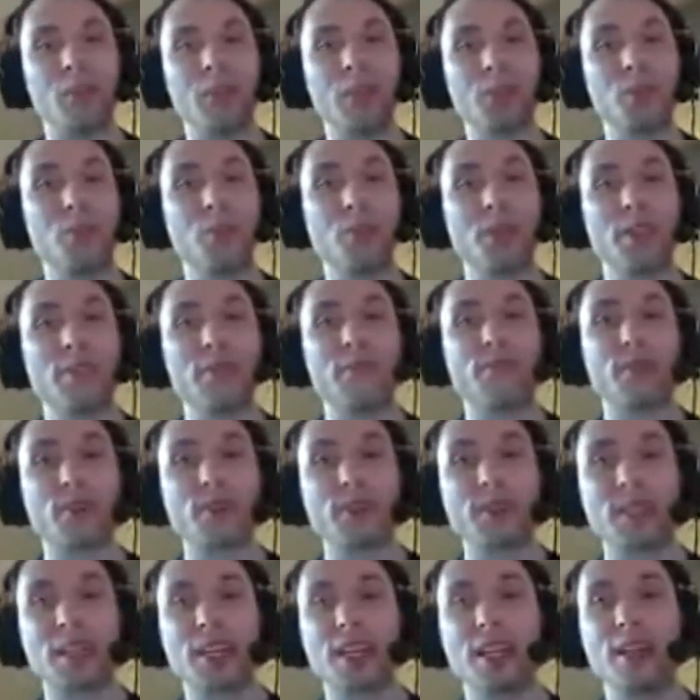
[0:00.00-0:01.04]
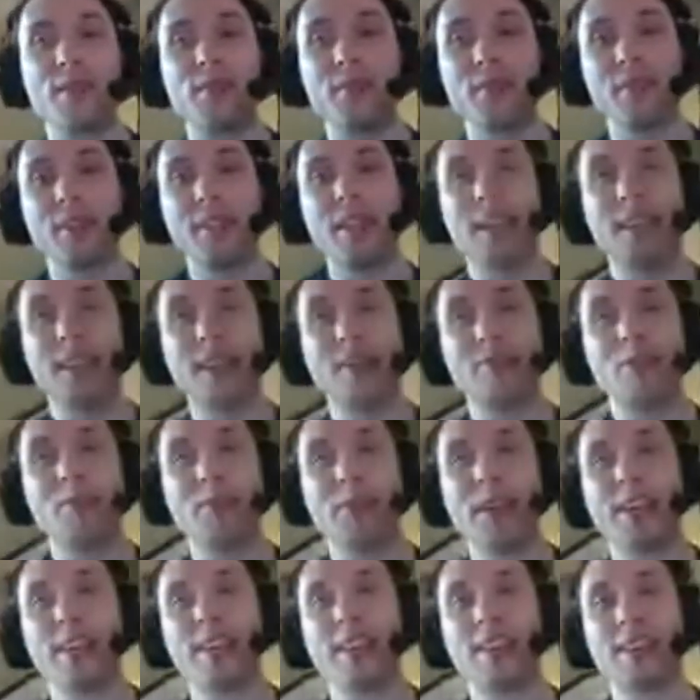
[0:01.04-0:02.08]
This would be the first time that
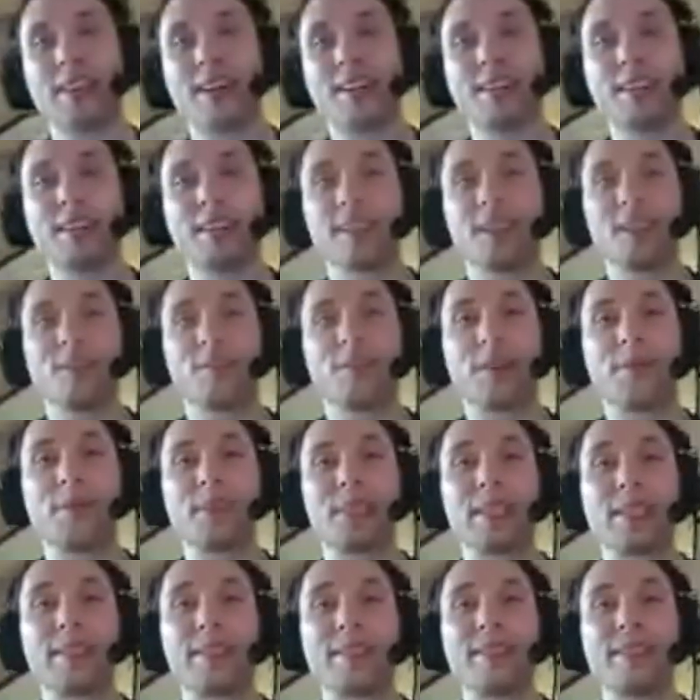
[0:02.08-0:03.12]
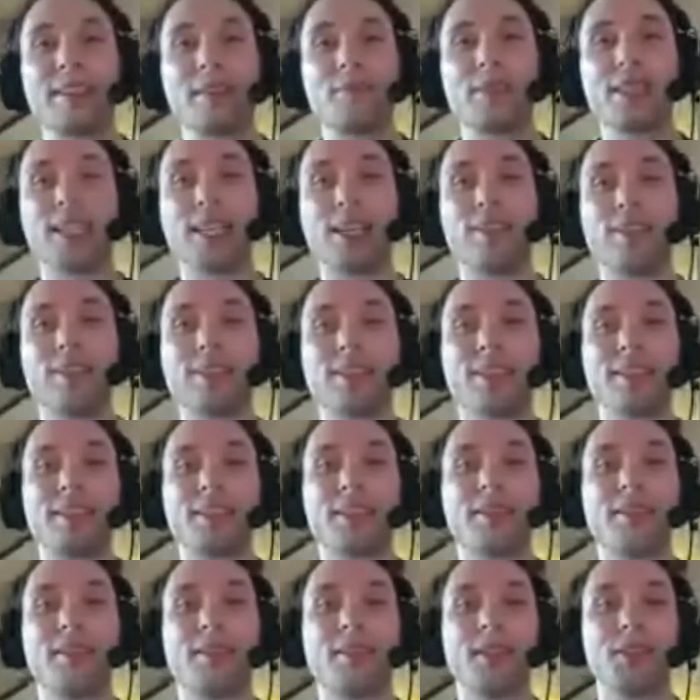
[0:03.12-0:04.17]
they would be adding the content to the websites themselves,
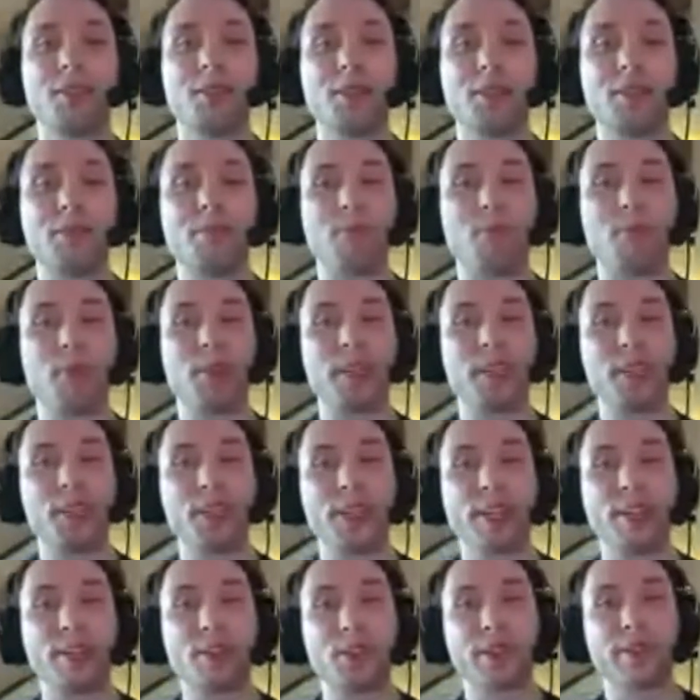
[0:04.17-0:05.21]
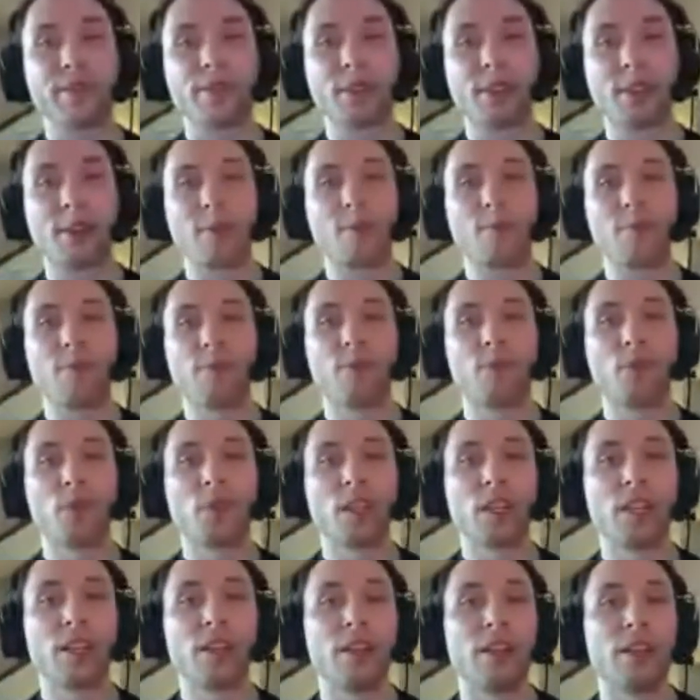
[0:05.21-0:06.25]
so this was pretty challenging for them.
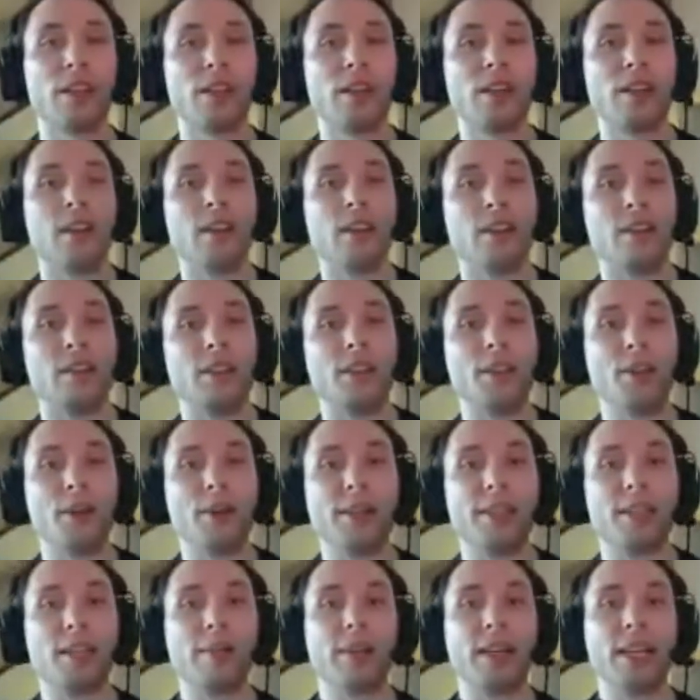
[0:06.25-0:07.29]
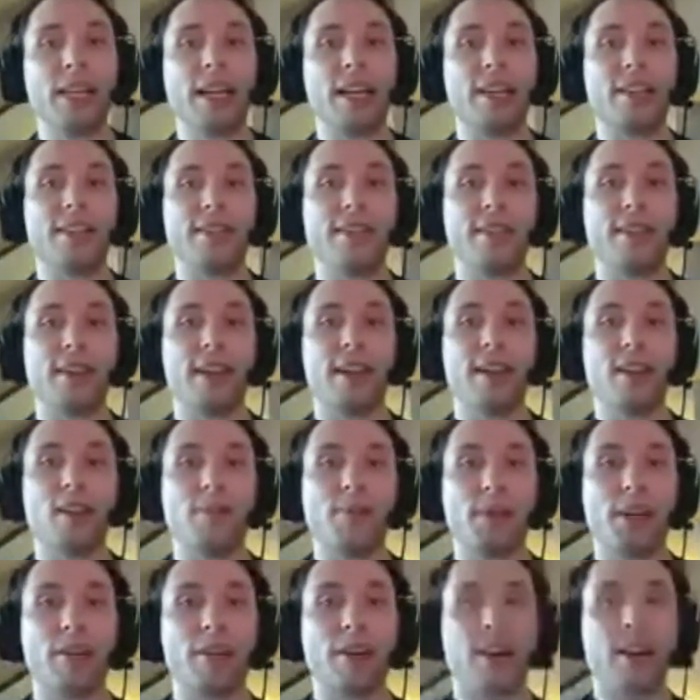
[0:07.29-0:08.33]
The USWDS
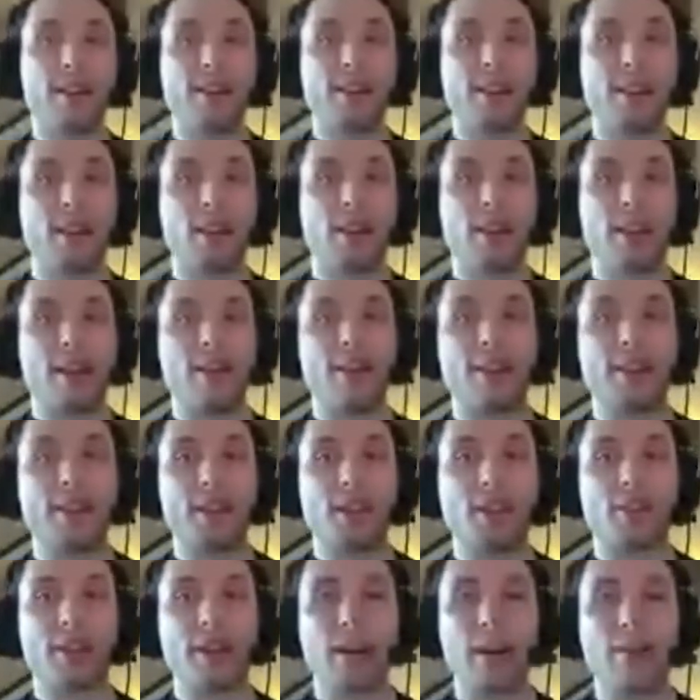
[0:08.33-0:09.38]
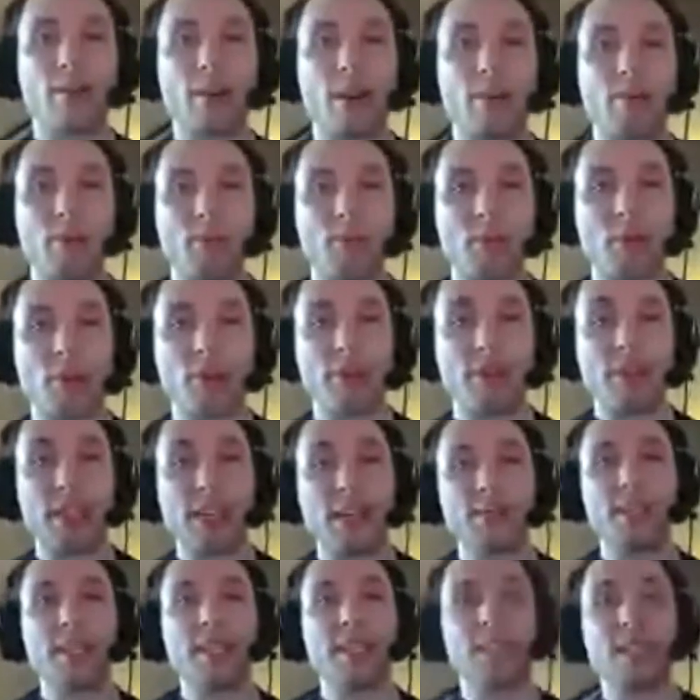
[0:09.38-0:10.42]
and the paragraphs allowed us to create rapid
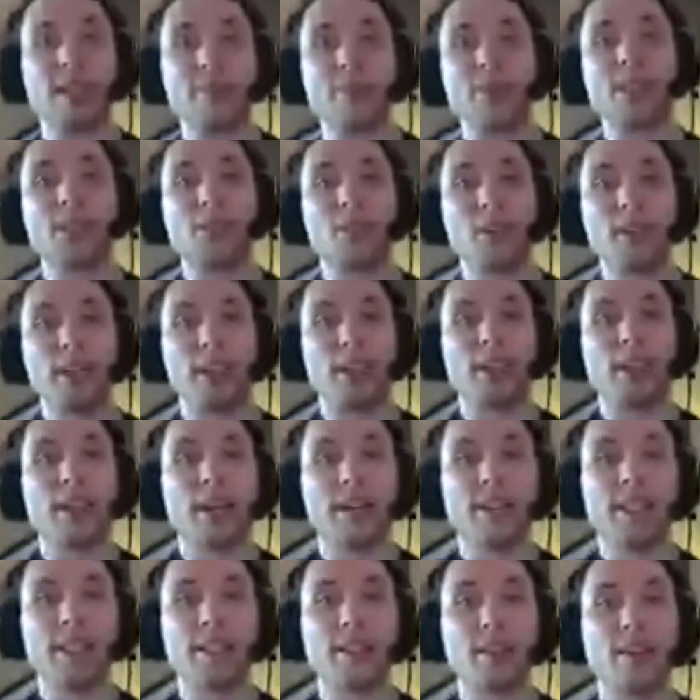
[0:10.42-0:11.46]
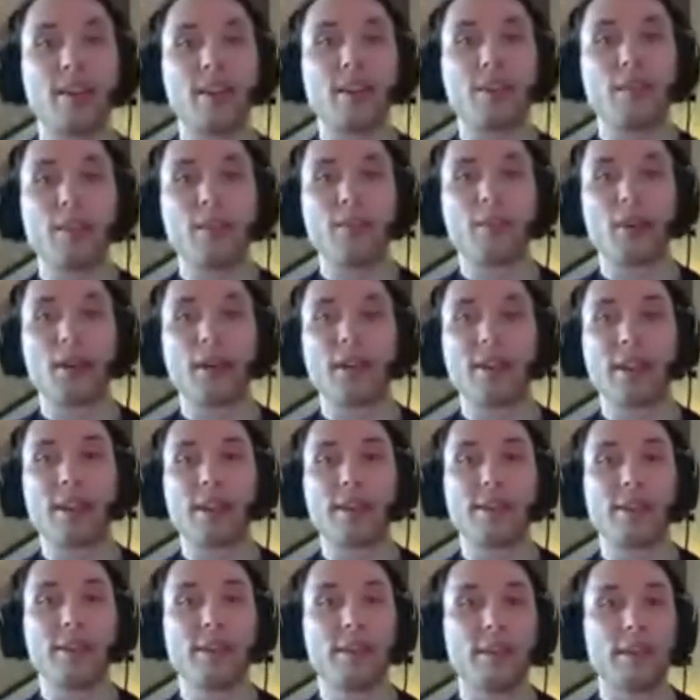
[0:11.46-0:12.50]
prototypes that demonstrated the content authoring
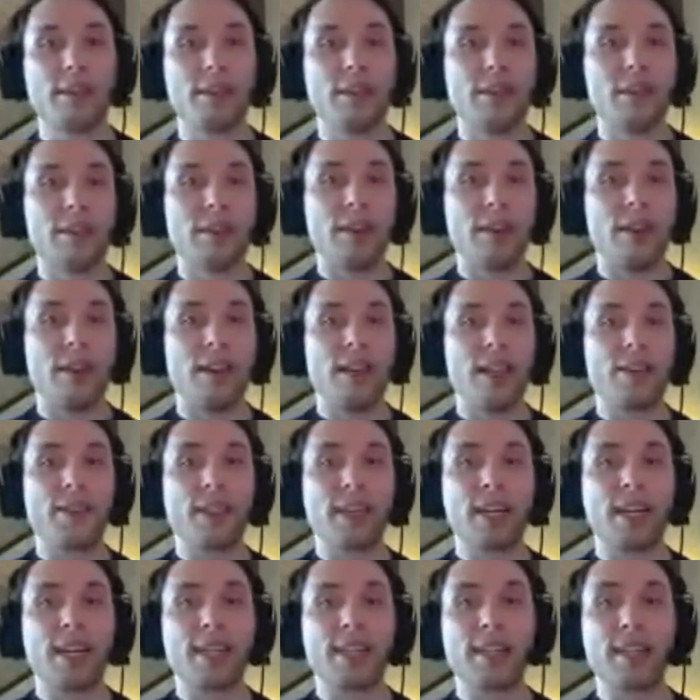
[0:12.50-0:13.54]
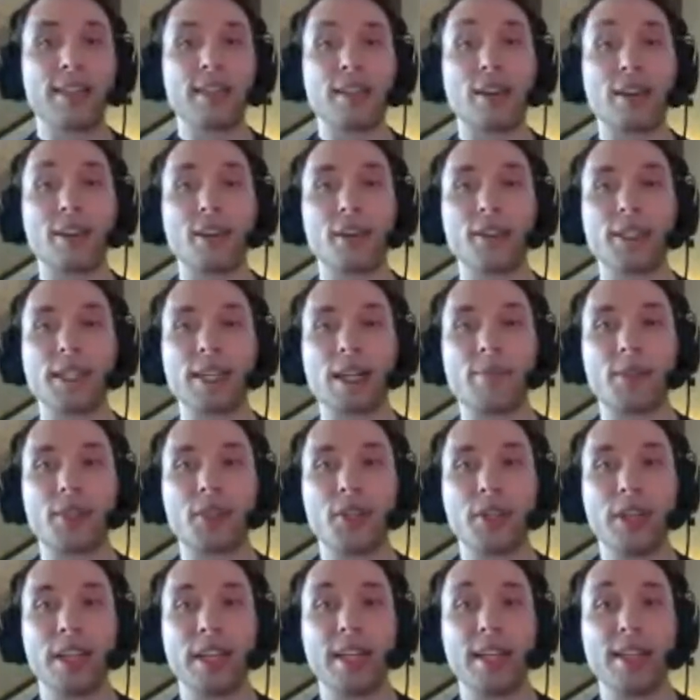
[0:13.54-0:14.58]
process. It gave the content authors an
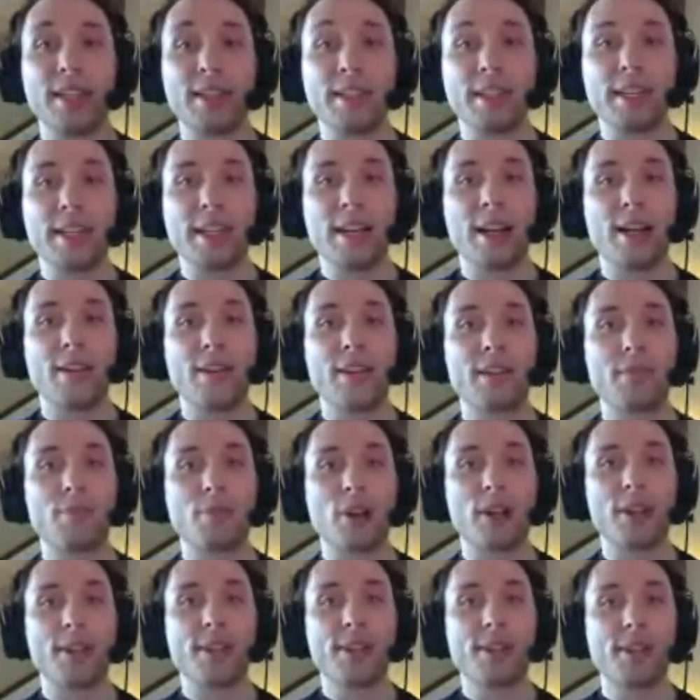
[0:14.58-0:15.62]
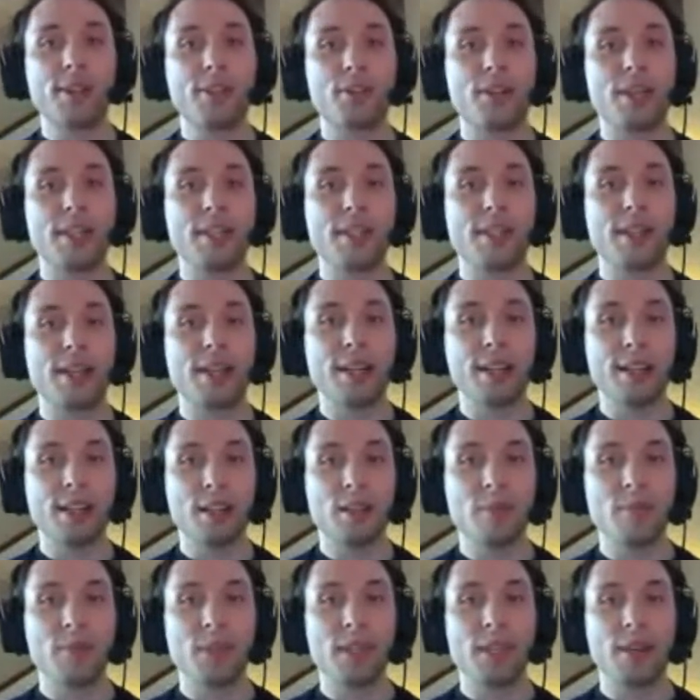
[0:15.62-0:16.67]
opportunity to see how this process
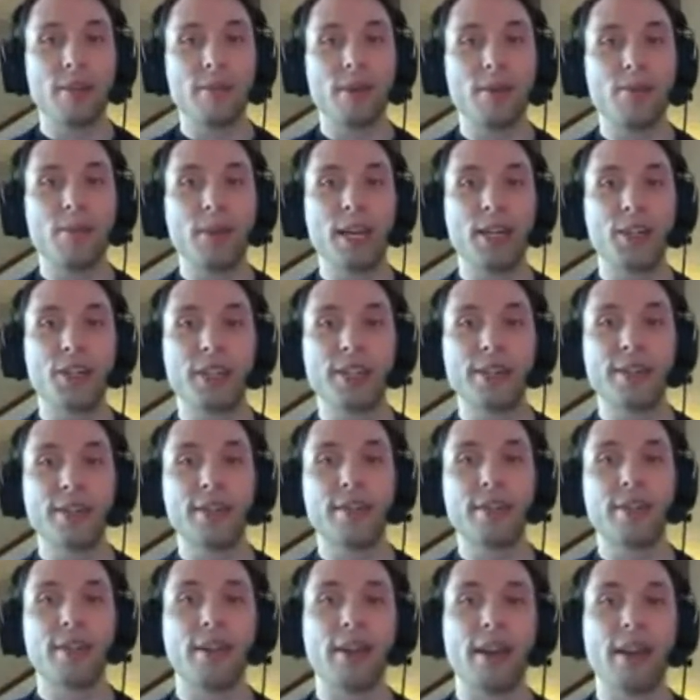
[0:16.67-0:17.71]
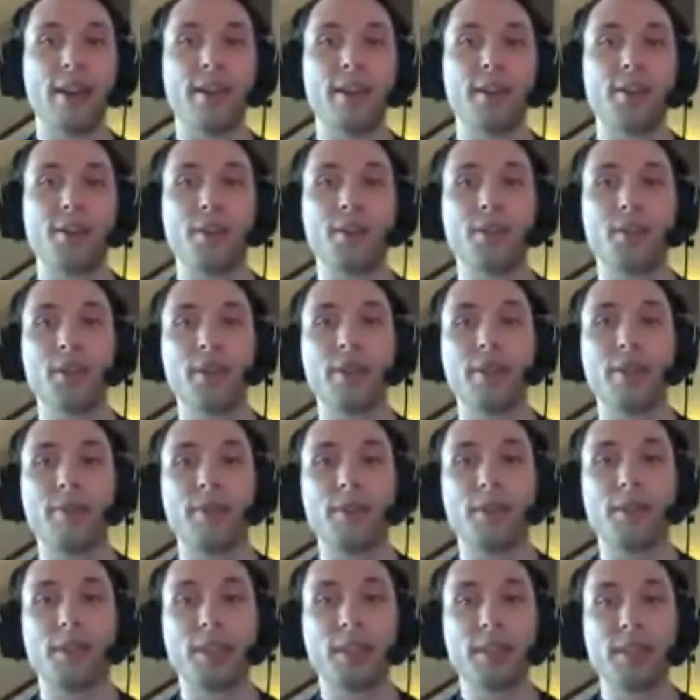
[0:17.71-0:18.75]
translated into building web pages, and this
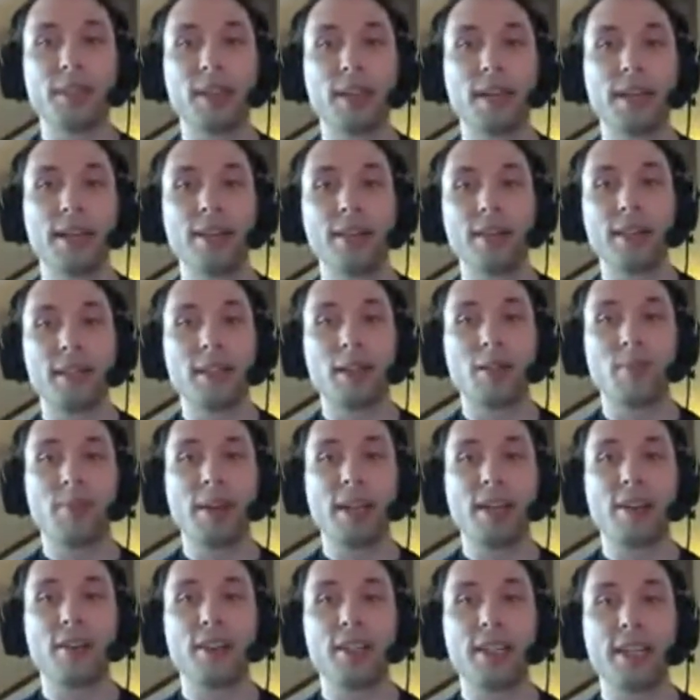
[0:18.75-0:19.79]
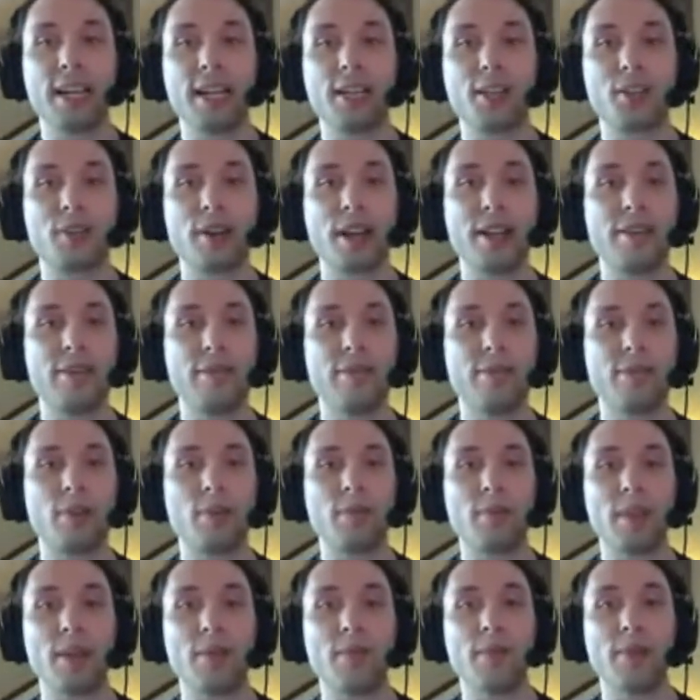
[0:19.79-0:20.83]
user-first design led to a better attach rate
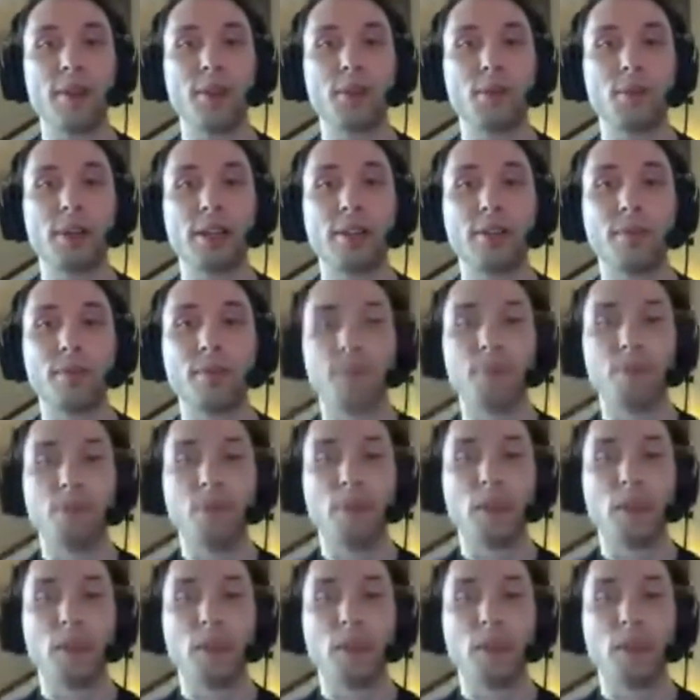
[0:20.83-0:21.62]
from them as well.